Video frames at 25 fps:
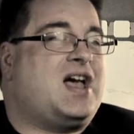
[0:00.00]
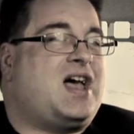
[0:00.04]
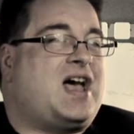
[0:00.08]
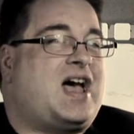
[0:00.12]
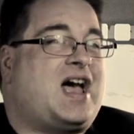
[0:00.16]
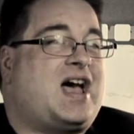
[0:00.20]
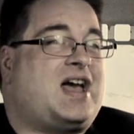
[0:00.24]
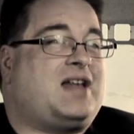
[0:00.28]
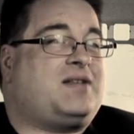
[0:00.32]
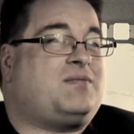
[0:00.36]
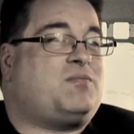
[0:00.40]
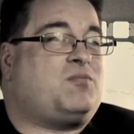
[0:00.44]

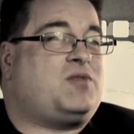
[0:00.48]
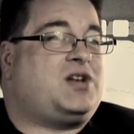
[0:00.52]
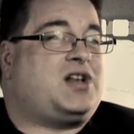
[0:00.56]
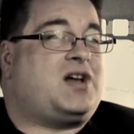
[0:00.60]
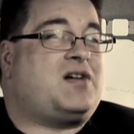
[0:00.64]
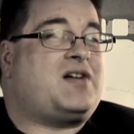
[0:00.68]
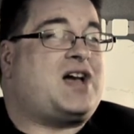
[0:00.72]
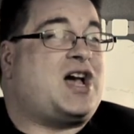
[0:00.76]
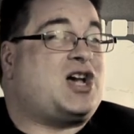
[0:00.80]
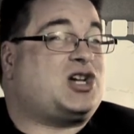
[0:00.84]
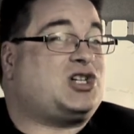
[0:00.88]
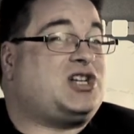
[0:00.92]
And we
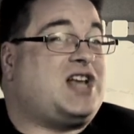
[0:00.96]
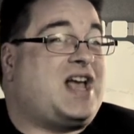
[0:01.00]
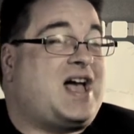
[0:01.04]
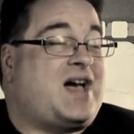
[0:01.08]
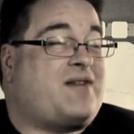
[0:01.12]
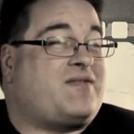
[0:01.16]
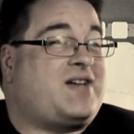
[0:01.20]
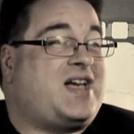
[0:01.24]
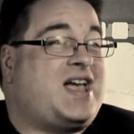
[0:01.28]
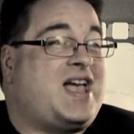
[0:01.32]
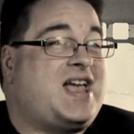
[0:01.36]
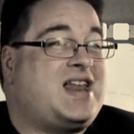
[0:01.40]
don't actually
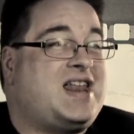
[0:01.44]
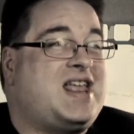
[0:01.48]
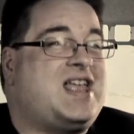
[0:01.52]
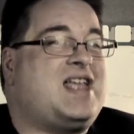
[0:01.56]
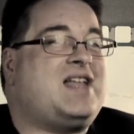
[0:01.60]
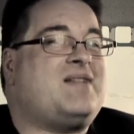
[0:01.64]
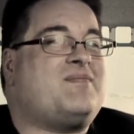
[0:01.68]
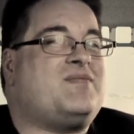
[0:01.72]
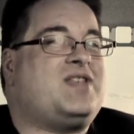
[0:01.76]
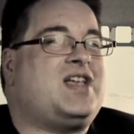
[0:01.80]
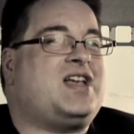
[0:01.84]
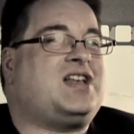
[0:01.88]
have
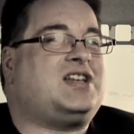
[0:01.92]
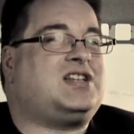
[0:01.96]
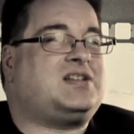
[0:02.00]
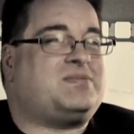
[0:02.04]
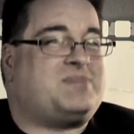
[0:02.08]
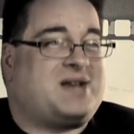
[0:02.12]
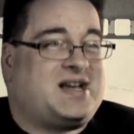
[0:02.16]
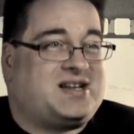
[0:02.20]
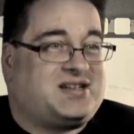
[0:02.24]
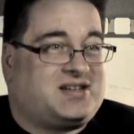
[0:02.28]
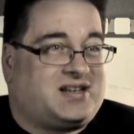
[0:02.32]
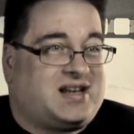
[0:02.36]
any
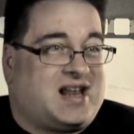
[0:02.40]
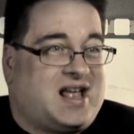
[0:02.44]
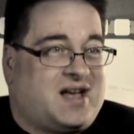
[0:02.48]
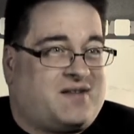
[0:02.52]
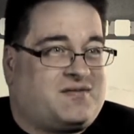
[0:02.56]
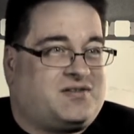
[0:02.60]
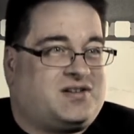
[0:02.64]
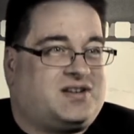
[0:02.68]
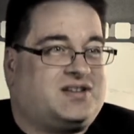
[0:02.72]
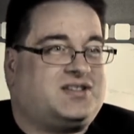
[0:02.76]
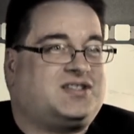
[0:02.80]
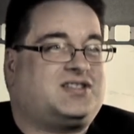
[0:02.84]
independent
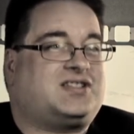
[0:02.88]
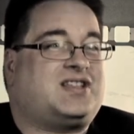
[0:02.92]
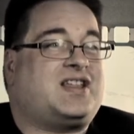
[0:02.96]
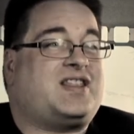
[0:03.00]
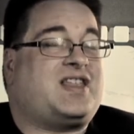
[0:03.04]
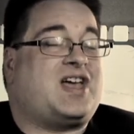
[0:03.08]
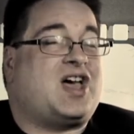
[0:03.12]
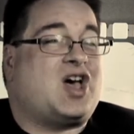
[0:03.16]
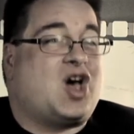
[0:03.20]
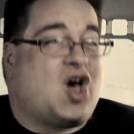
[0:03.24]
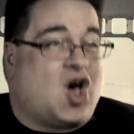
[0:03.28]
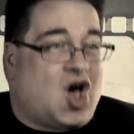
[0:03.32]
evidence that
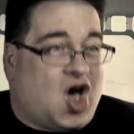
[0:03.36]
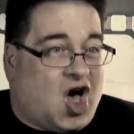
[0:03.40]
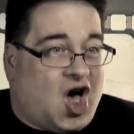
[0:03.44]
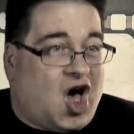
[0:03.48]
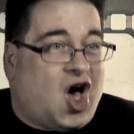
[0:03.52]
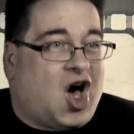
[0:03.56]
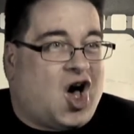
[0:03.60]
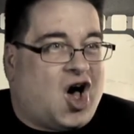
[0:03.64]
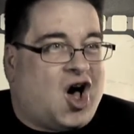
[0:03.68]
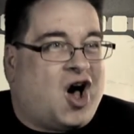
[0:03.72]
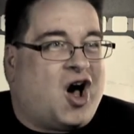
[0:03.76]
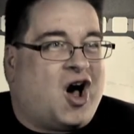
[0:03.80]
there
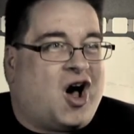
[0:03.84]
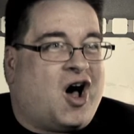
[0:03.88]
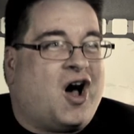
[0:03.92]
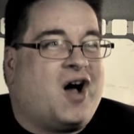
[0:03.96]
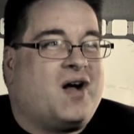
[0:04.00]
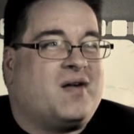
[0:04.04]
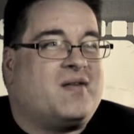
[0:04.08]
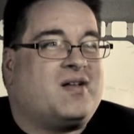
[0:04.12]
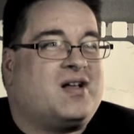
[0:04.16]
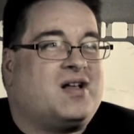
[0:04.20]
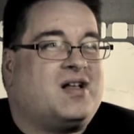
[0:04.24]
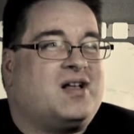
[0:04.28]
are
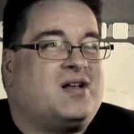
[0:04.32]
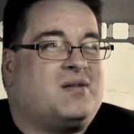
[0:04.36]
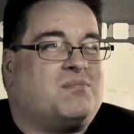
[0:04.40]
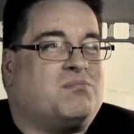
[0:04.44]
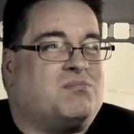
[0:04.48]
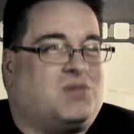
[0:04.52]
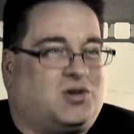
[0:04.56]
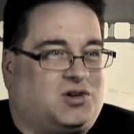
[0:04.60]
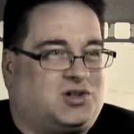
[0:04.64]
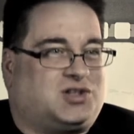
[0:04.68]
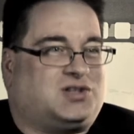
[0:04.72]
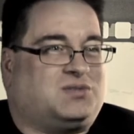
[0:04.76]

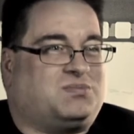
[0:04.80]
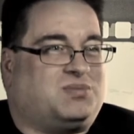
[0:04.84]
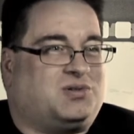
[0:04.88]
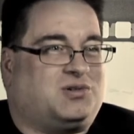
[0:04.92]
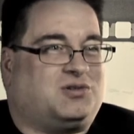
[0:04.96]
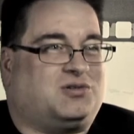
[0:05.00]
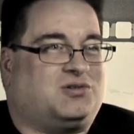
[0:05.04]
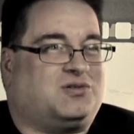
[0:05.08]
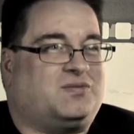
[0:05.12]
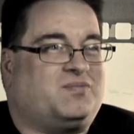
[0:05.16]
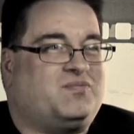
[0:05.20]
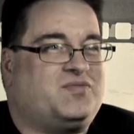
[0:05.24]

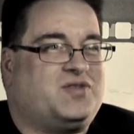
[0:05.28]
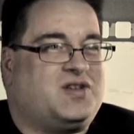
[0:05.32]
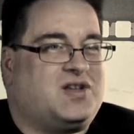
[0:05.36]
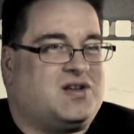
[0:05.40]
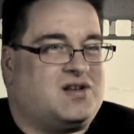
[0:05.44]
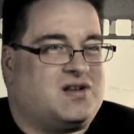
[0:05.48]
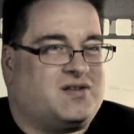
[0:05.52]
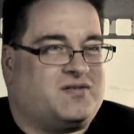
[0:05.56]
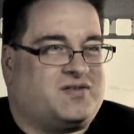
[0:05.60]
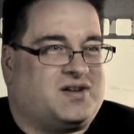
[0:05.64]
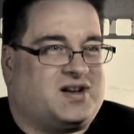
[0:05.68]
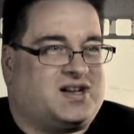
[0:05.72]
multiple
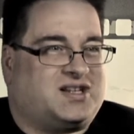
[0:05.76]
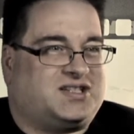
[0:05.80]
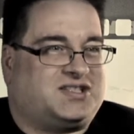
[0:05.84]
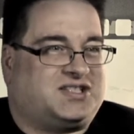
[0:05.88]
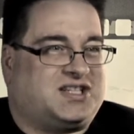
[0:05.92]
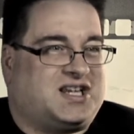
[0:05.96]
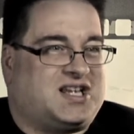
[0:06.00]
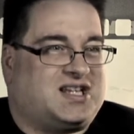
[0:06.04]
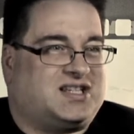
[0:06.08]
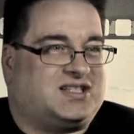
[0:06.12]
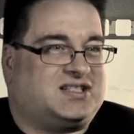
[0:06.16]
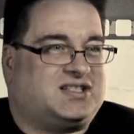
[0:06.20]

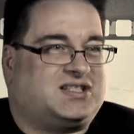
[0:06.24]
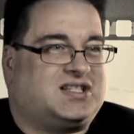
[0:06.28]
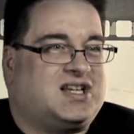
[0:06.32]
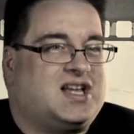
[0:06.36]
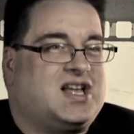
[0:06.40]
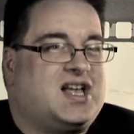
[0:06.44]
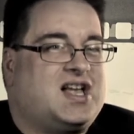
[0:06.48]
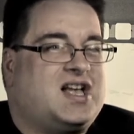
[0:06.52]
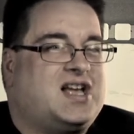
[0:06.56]
universes.